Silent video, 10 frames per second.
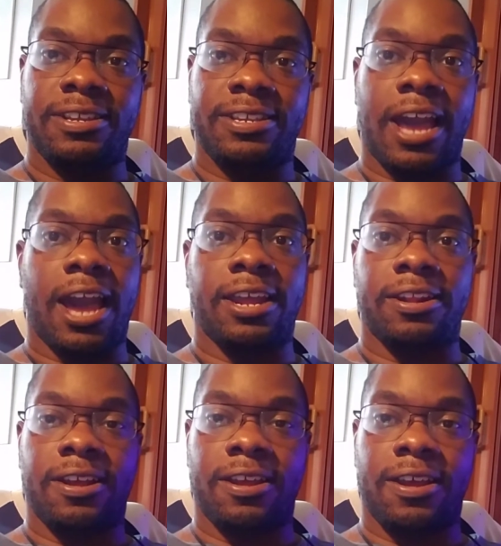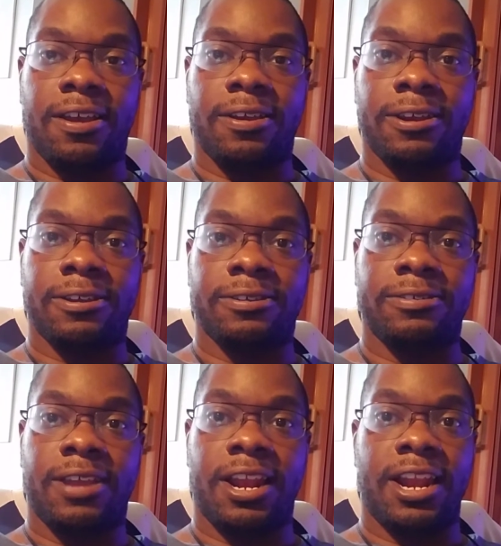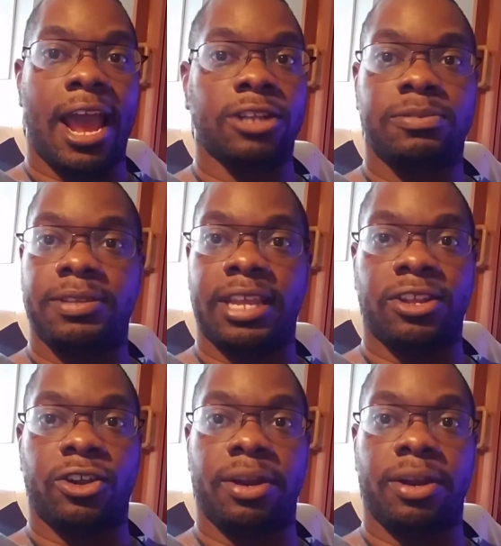got uh, an announcement that they're going